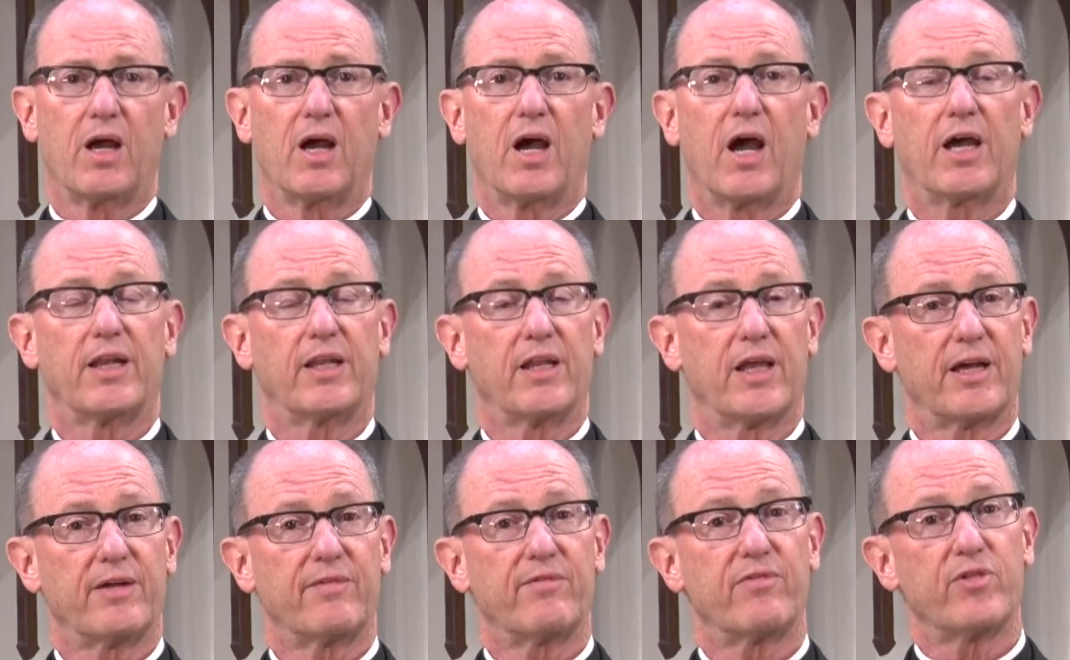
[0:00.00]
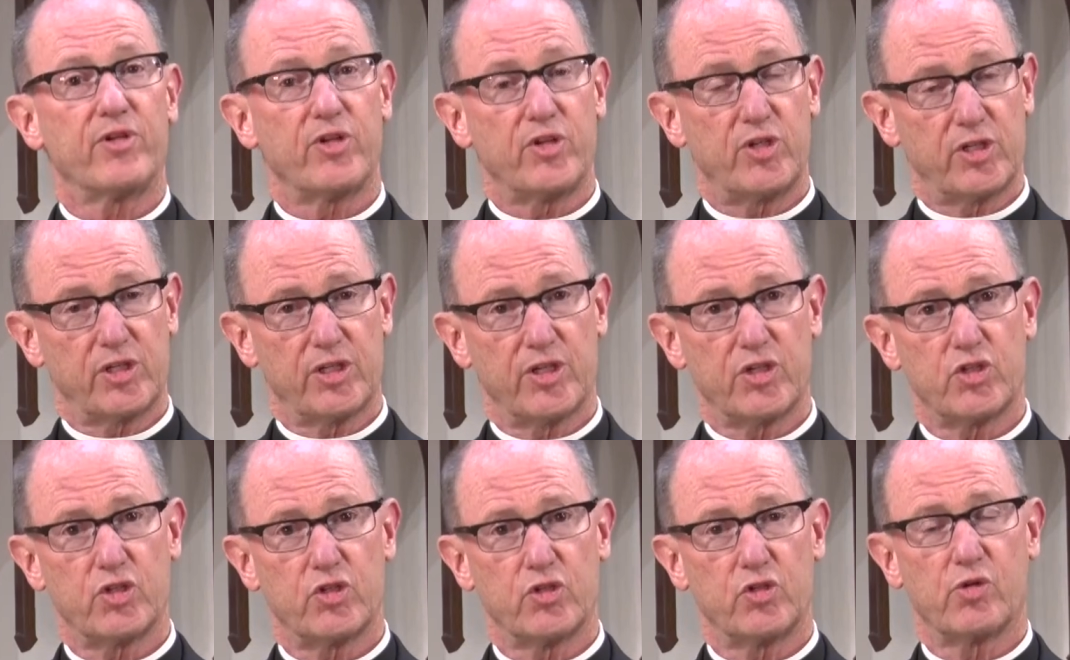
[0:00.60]
I'd like for you to
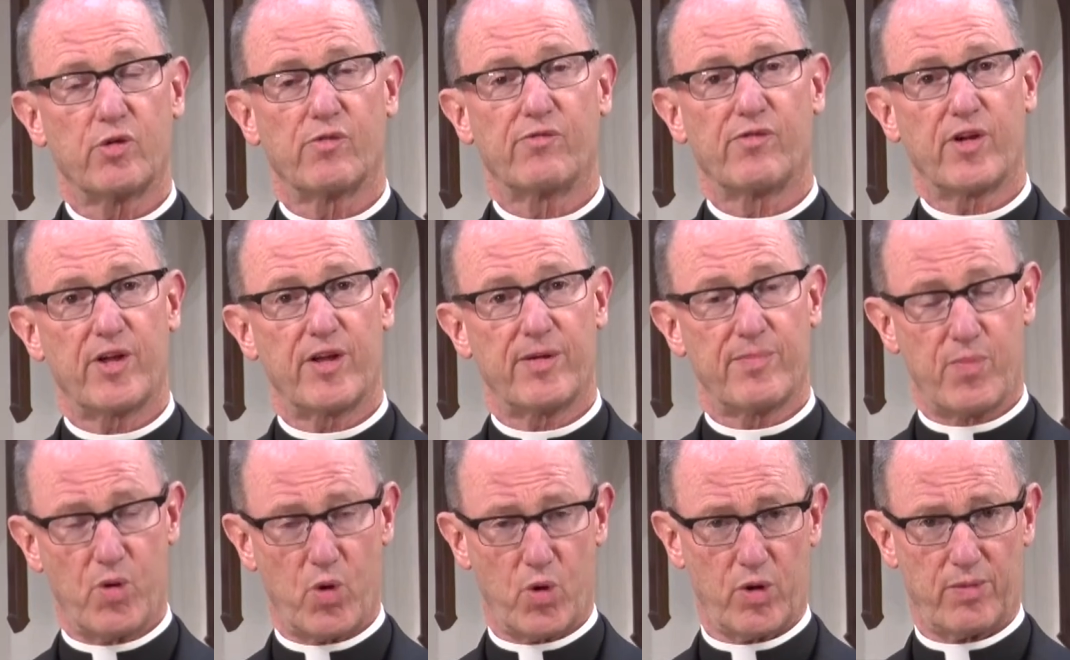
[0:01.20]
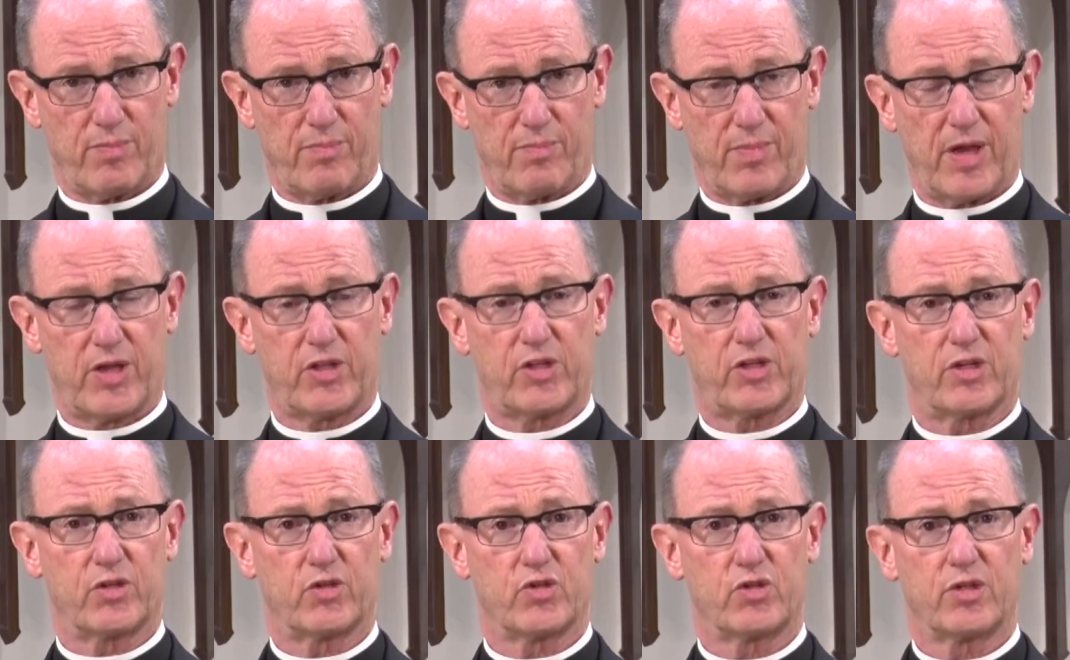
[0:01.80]
listen to a very important
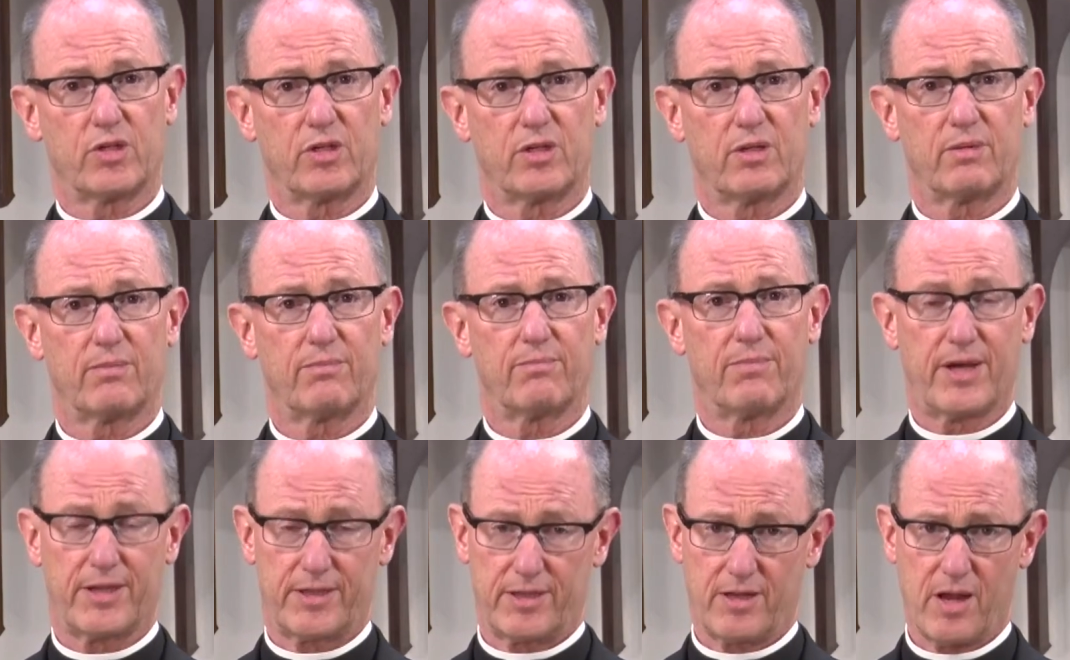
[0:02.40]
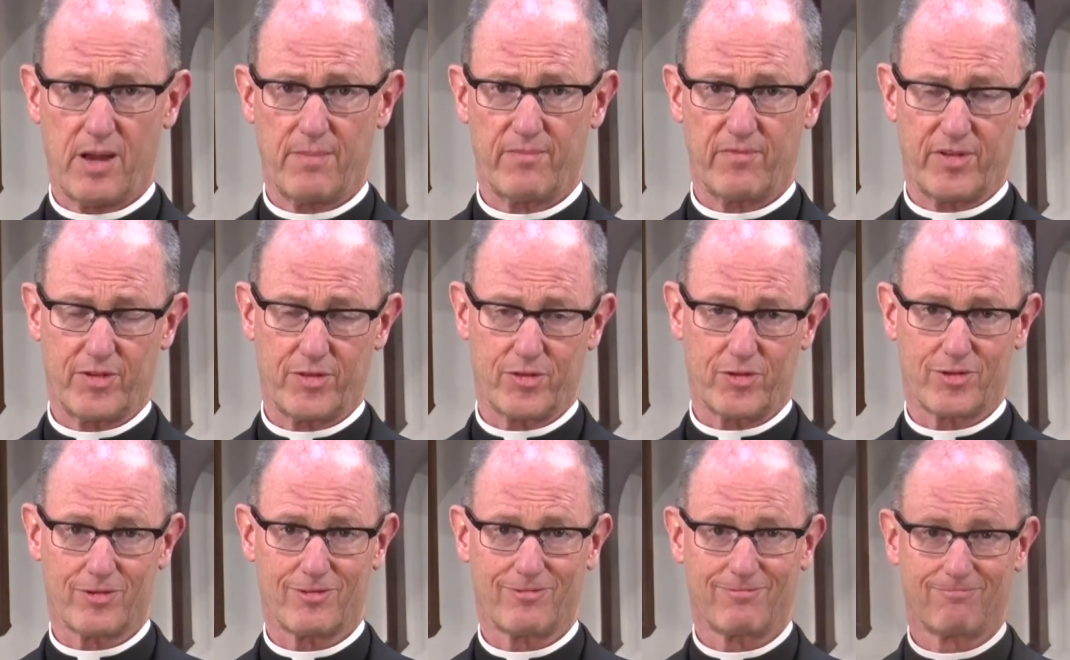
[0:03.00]
message by Tom
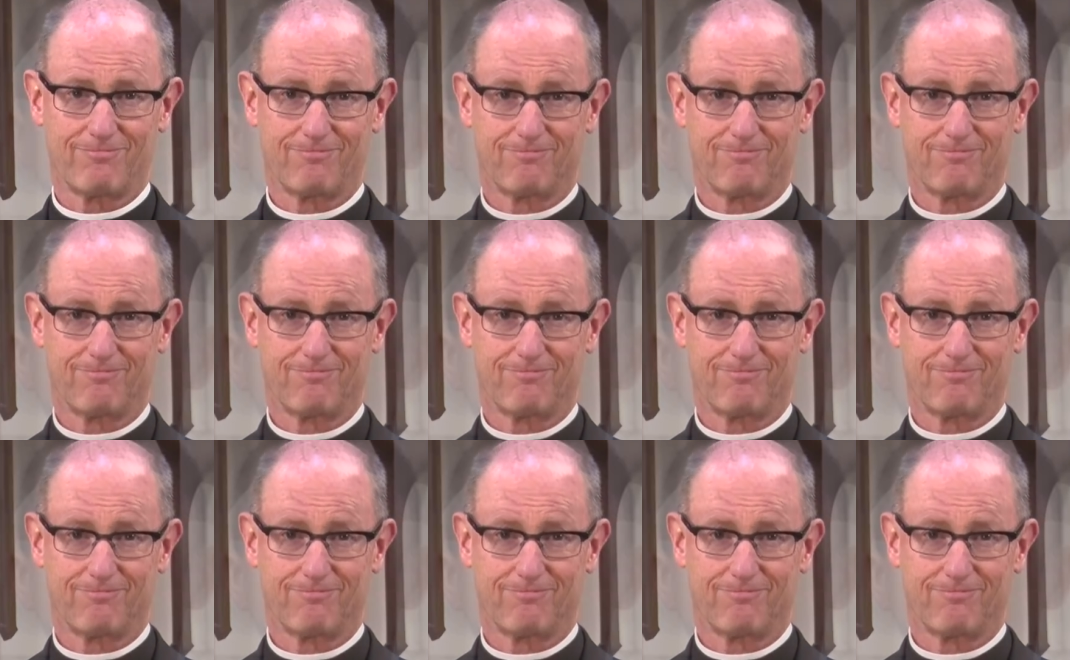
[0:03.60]
Venzor.